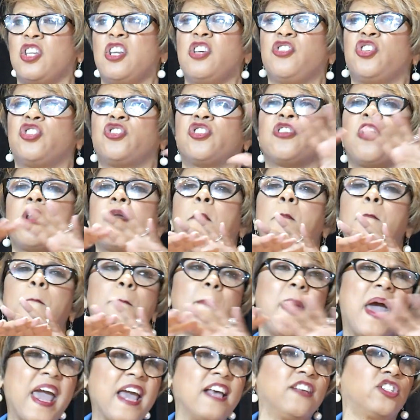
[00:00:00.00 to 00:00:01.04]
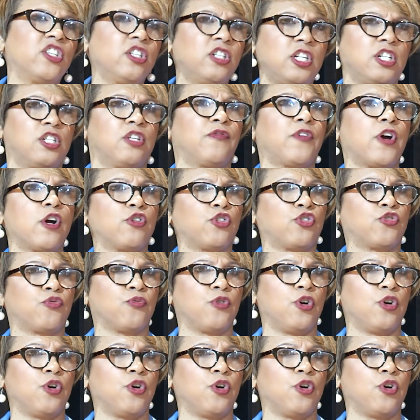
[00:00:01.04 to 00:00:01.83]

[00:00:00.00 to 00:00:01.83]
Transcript: and this is an amazingly diverse